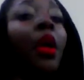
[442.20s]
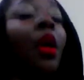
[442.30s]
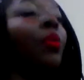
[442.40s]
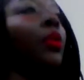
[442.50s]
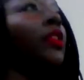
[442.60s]

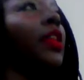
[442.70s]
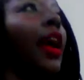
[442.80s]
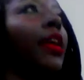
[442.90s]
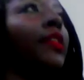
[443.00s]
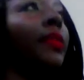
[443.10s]
Went to the
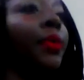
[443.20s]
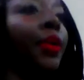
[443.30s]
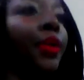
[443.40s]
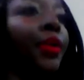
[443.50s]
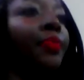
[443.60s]
House of
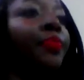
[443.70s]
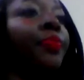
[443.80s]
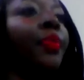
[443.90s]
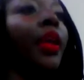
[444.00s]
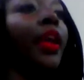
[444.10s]
Mirror,
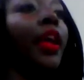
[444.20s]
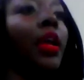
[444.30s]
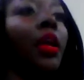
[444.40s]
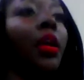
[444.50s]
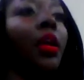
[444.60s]

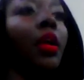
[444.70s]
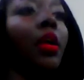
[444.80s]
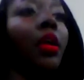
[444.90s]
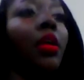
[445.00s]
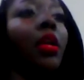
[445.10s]

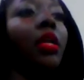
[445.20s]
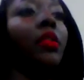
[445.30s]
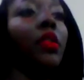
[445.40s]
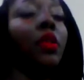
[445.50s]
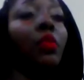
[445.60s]
and it
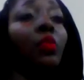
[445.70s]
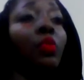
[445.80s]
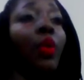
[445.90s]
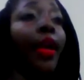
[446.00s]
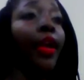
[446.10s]
took
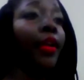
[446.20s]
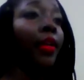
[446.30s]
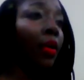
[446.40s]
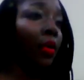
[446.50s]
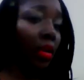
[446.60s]
way
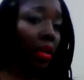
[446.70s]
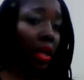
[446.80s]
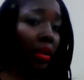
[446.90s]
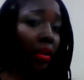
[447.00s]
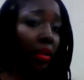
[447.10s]
longer
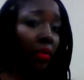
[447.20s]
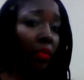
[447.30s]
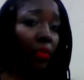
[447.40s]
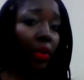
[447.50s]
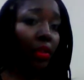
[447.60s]
than
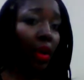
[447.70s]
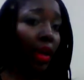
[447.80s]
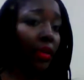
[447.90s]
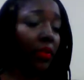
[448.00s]
we thought.